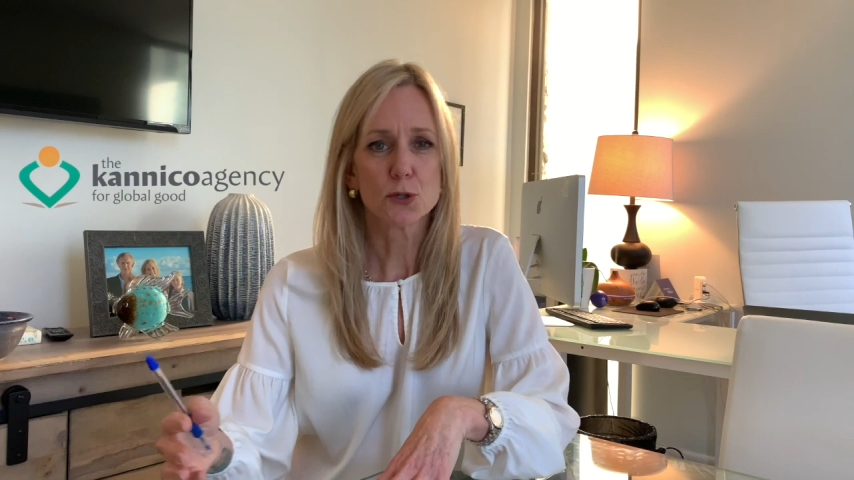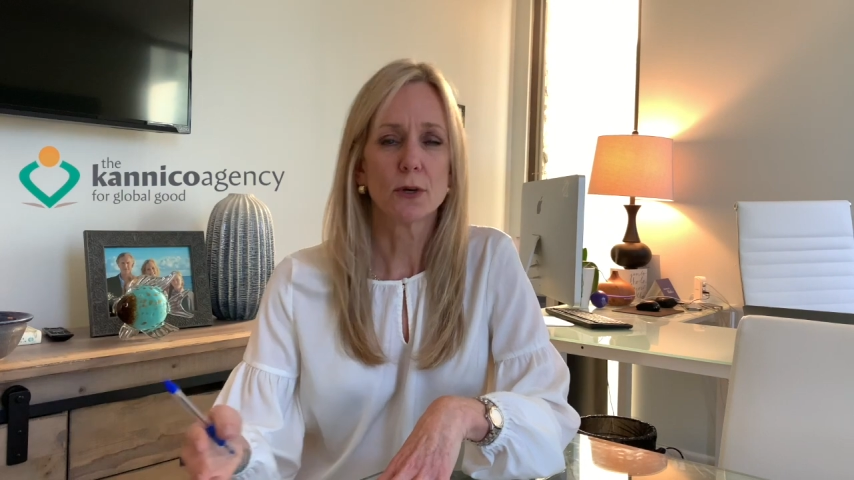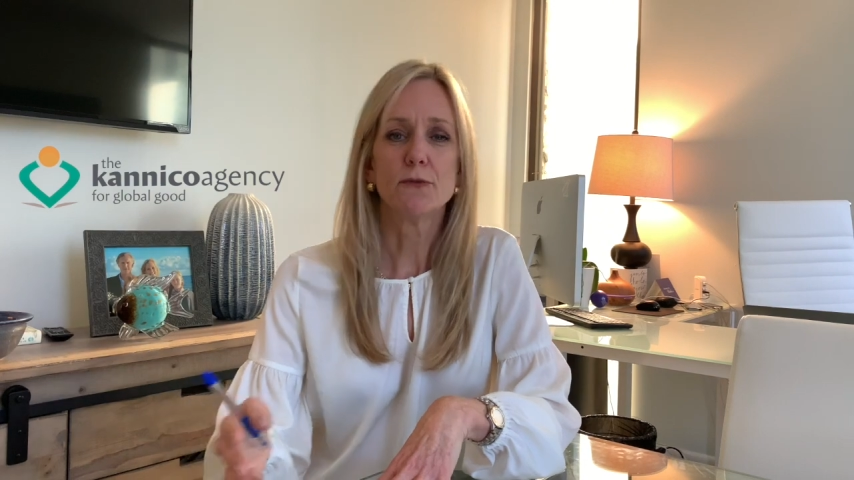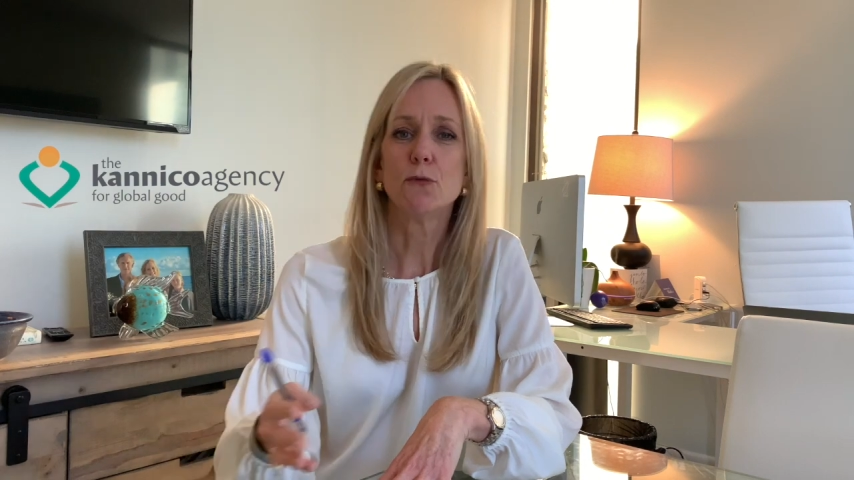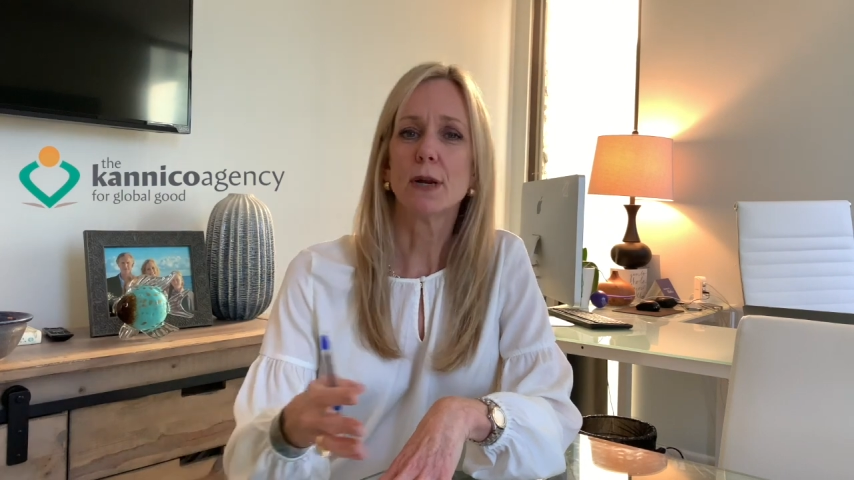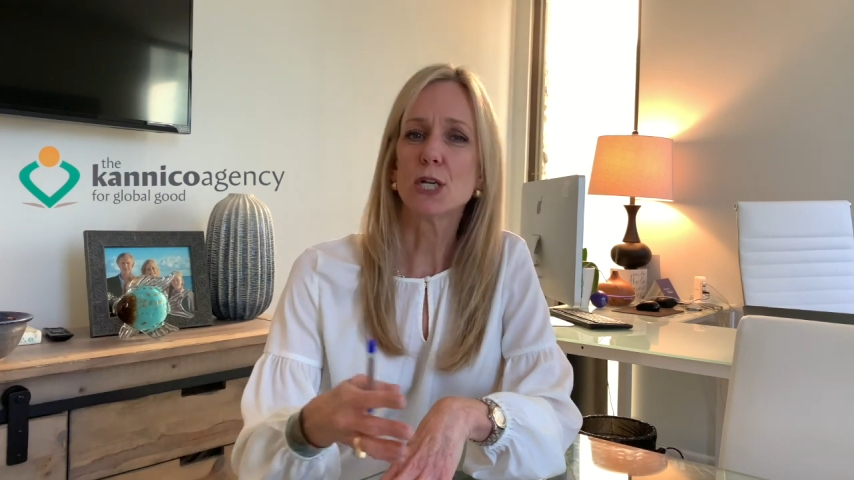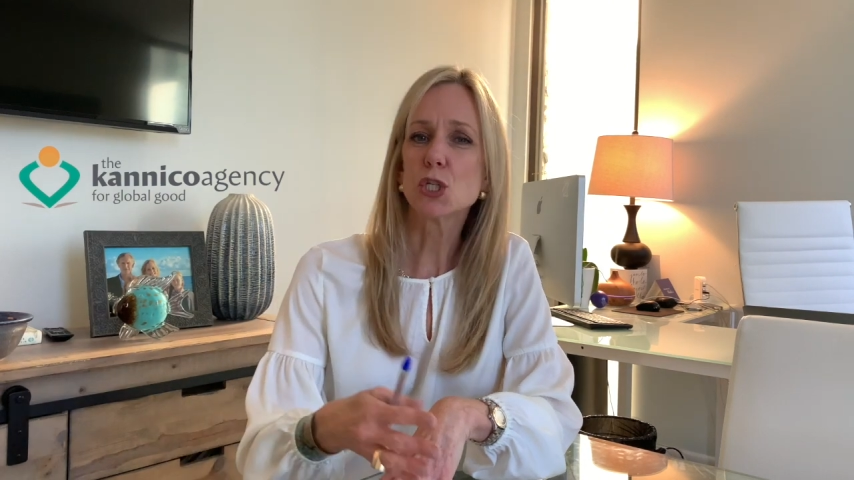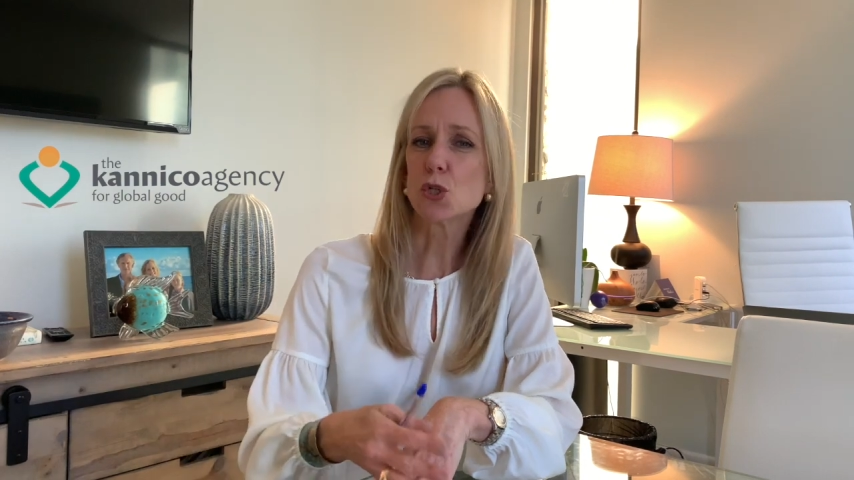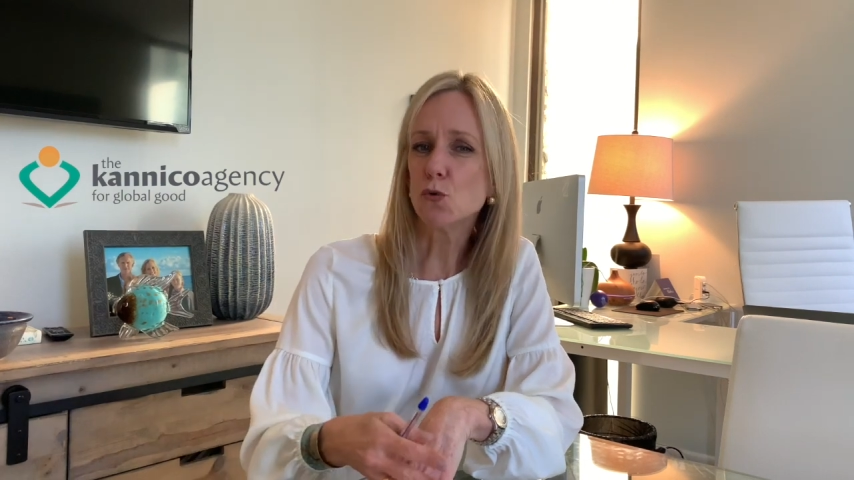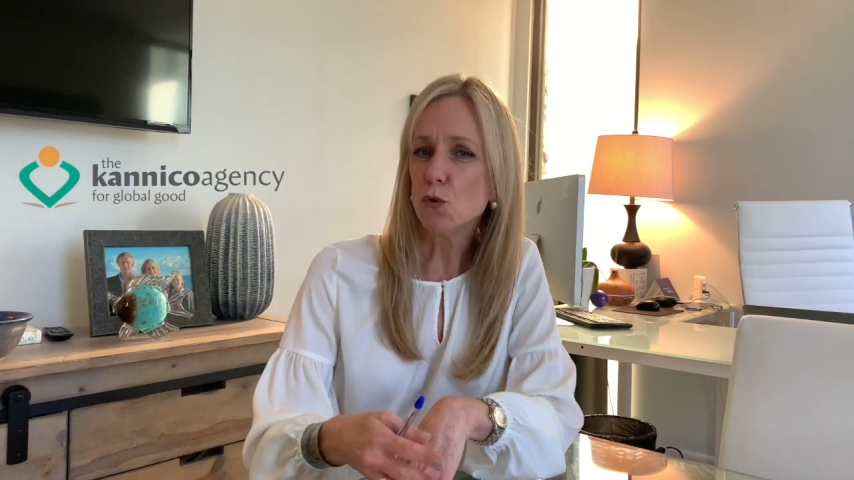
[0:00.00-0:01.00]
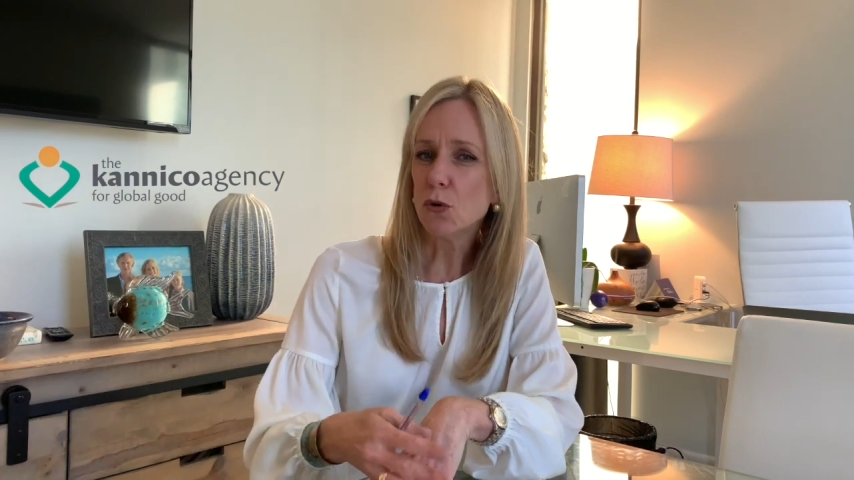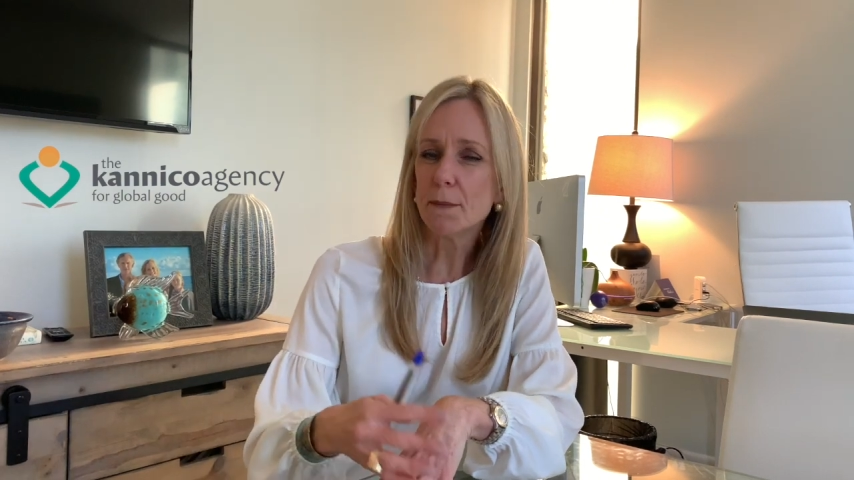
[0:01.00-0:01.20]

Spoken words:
or if you run a school,